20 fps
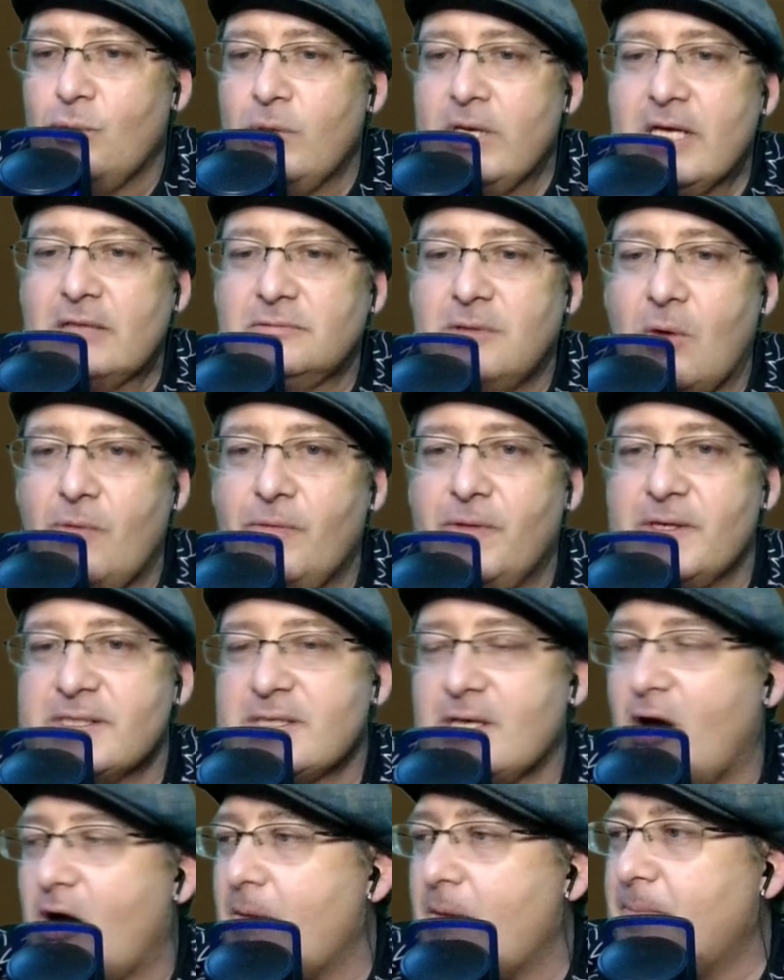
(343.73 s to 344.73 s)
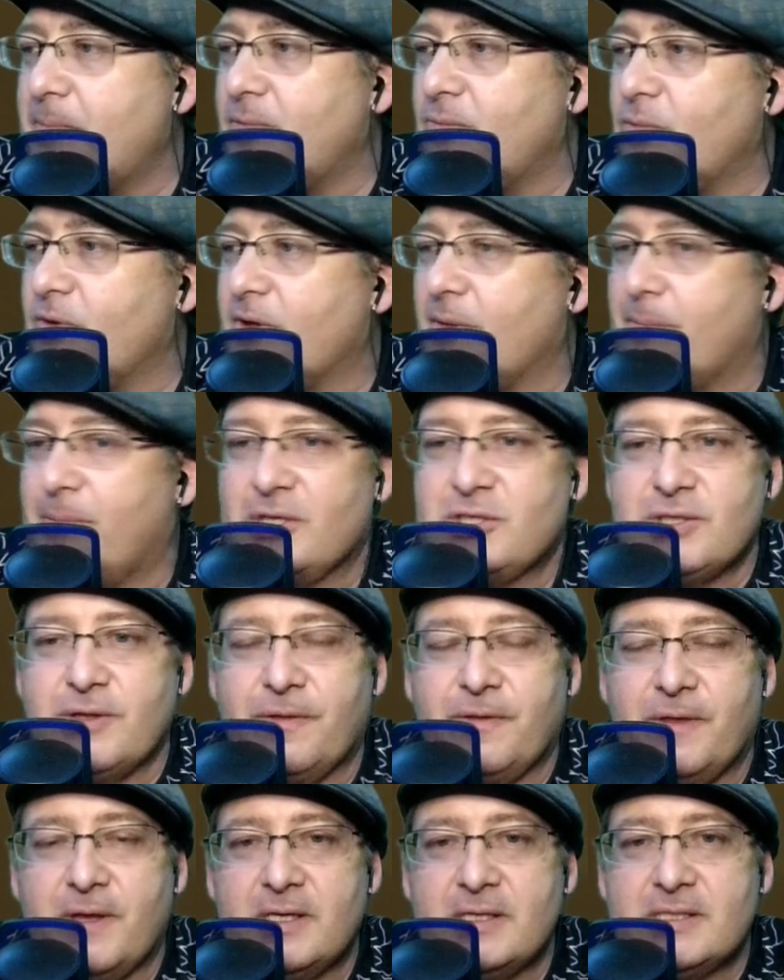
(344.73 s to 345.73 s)
We can load this up with a
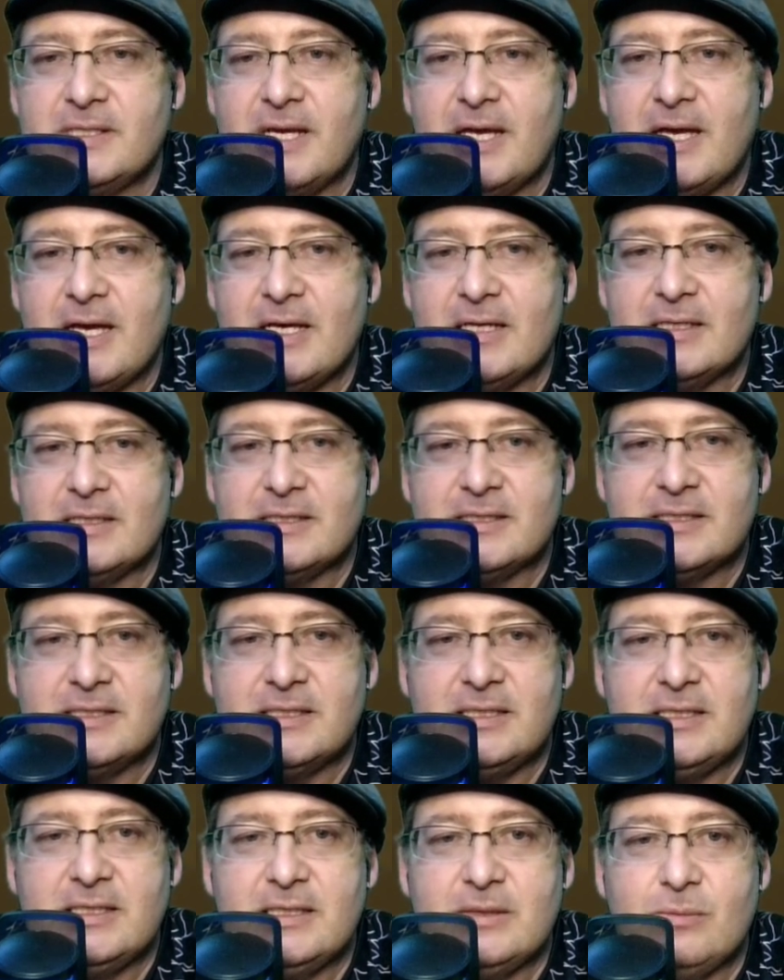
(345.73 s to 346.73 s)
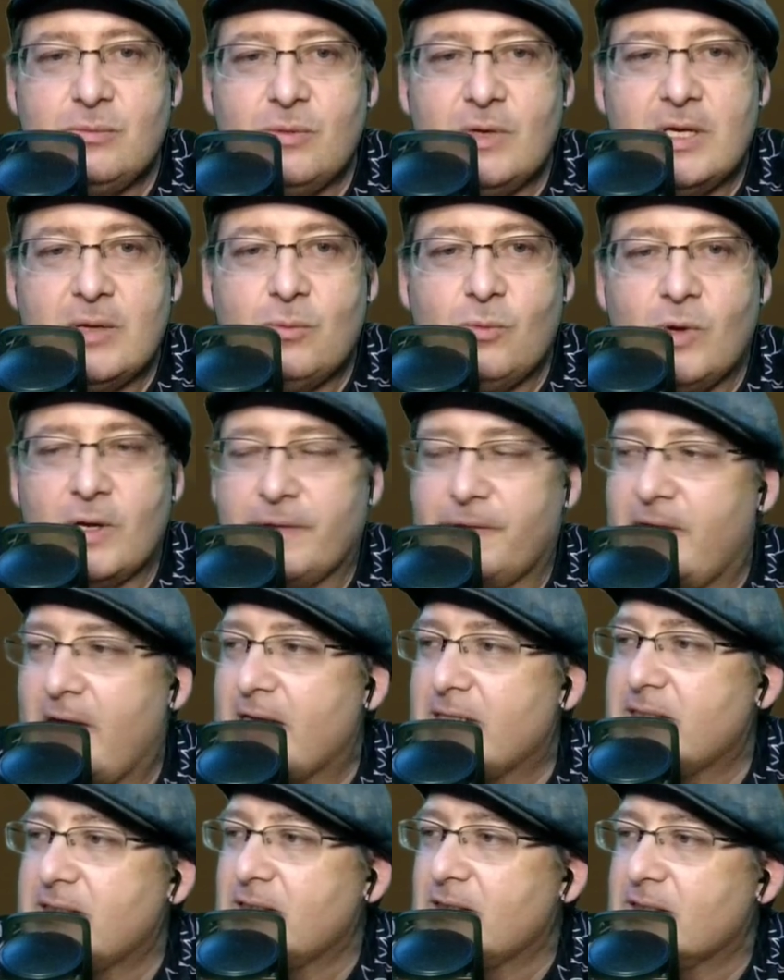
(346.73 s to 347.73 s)
bunch of things and see what
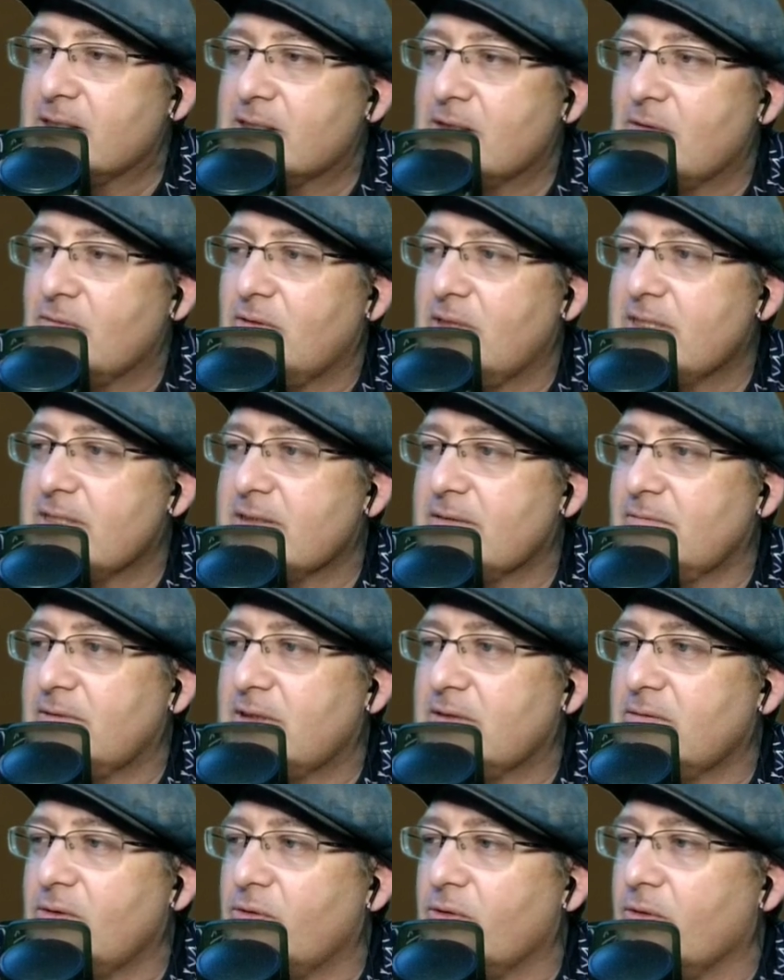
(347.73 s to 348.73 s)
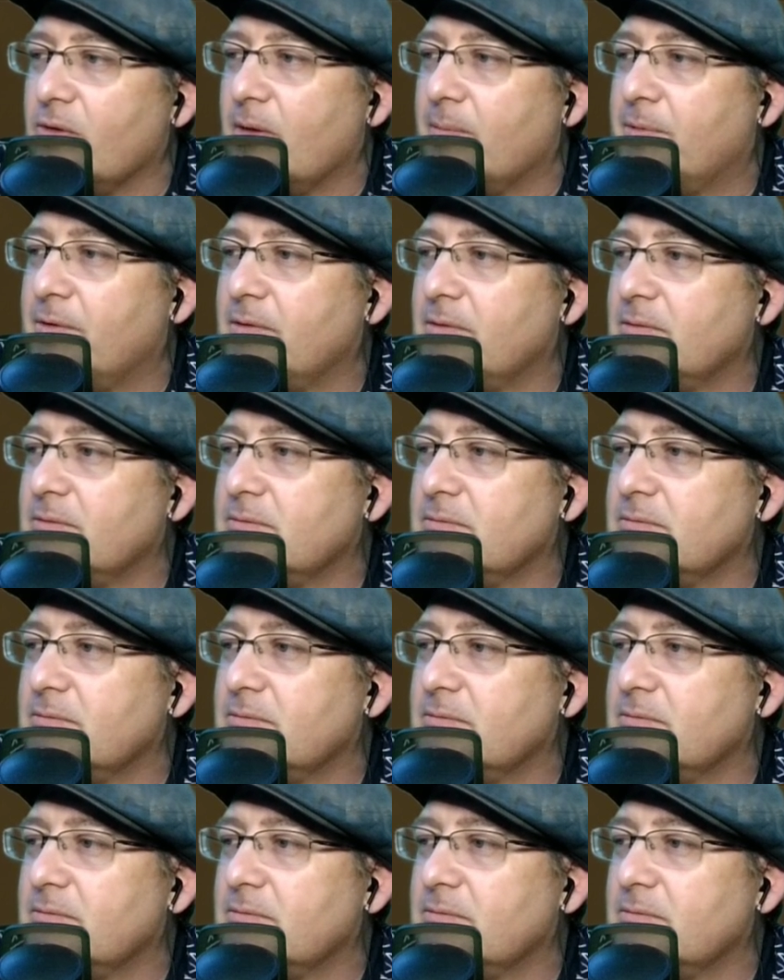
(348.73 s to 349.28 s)
that does, though. Let's load her up.